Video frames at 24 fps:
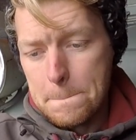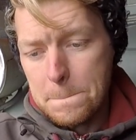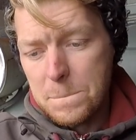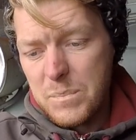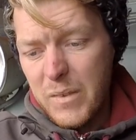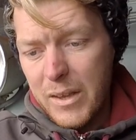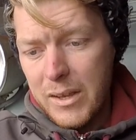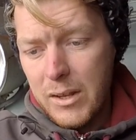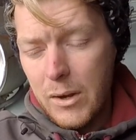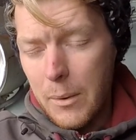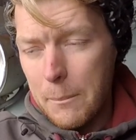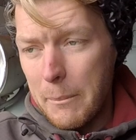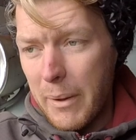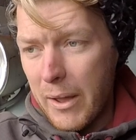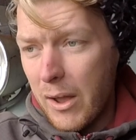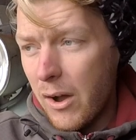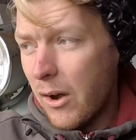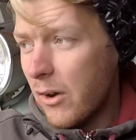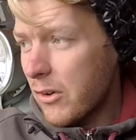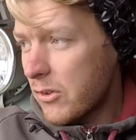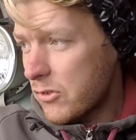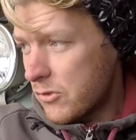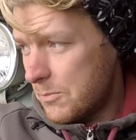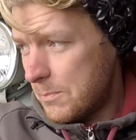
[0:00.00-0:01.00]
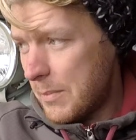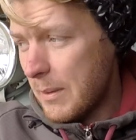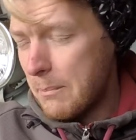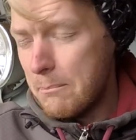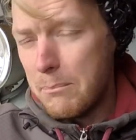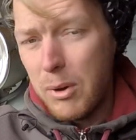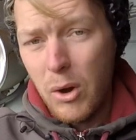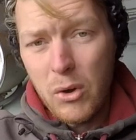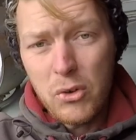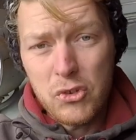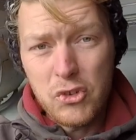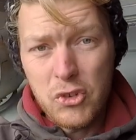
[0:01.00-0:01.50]
auger's been
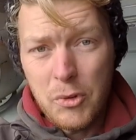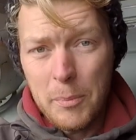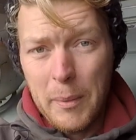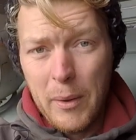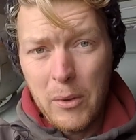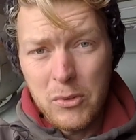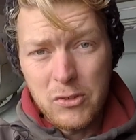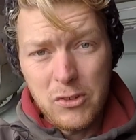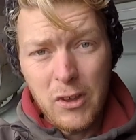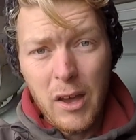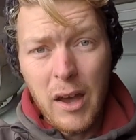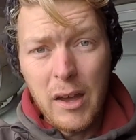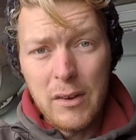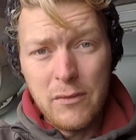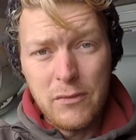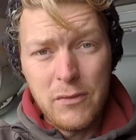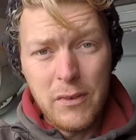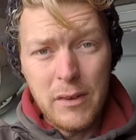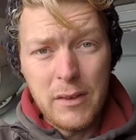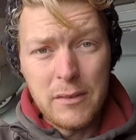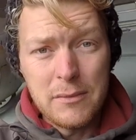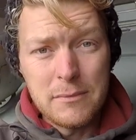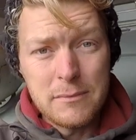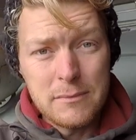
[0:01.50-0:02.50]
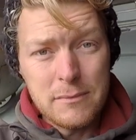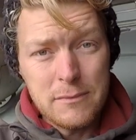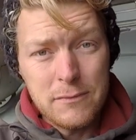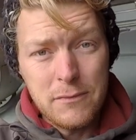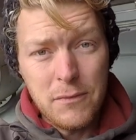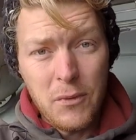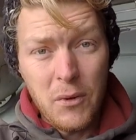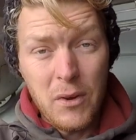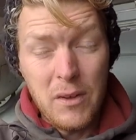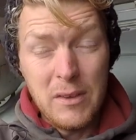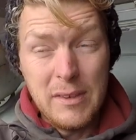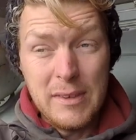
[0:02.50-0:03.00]
boxed up outside for
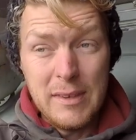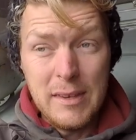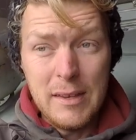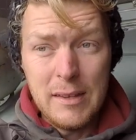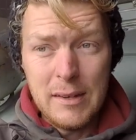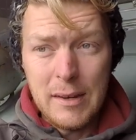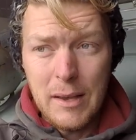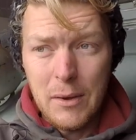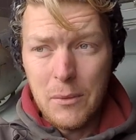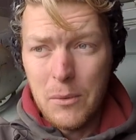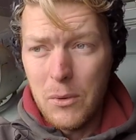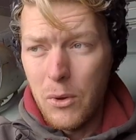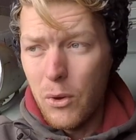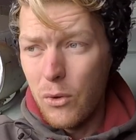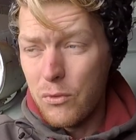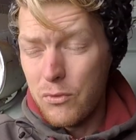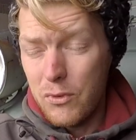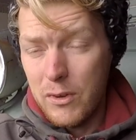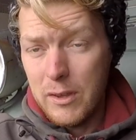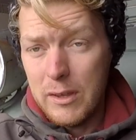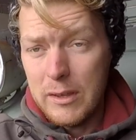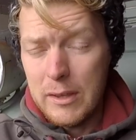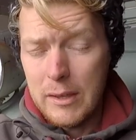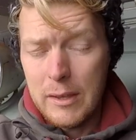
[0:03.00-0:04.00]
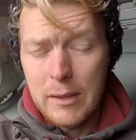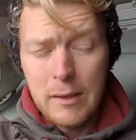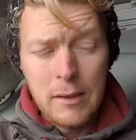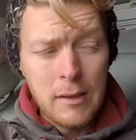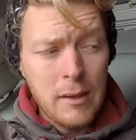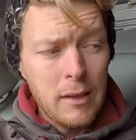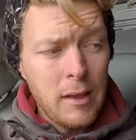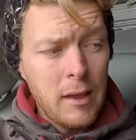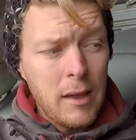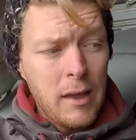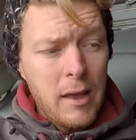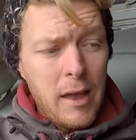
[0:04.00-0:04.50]
a year now, over a year.
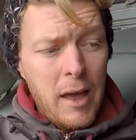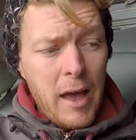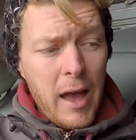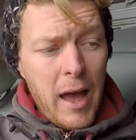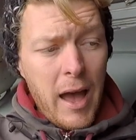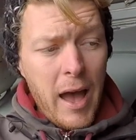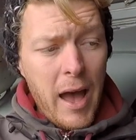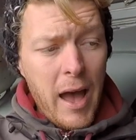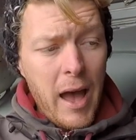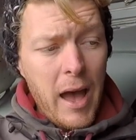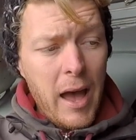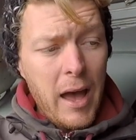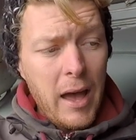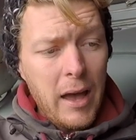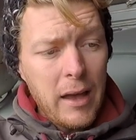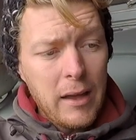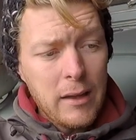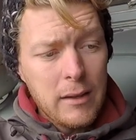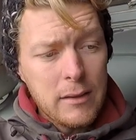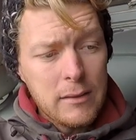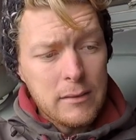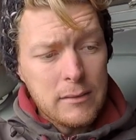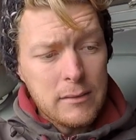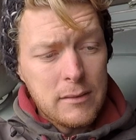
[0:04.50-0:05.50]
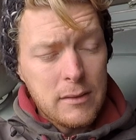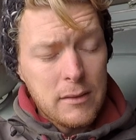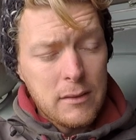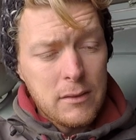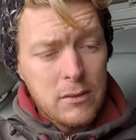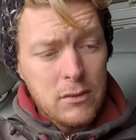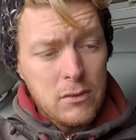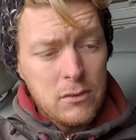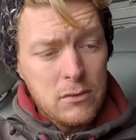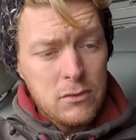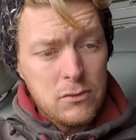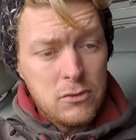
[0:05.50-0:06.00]
And
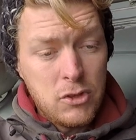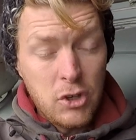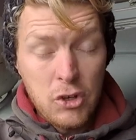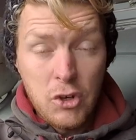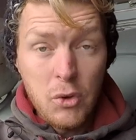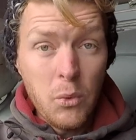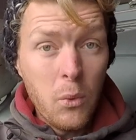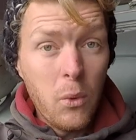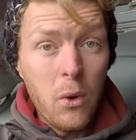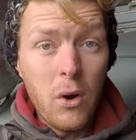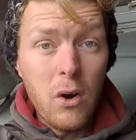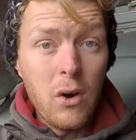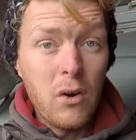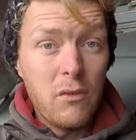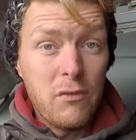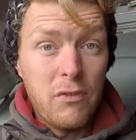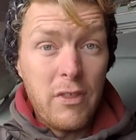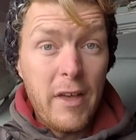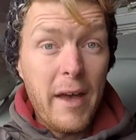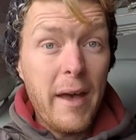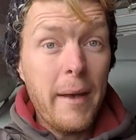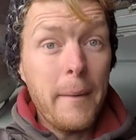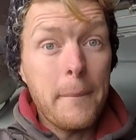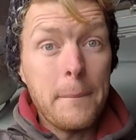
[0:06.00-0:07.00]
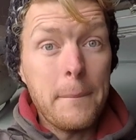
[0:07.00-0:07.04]
to do all of that,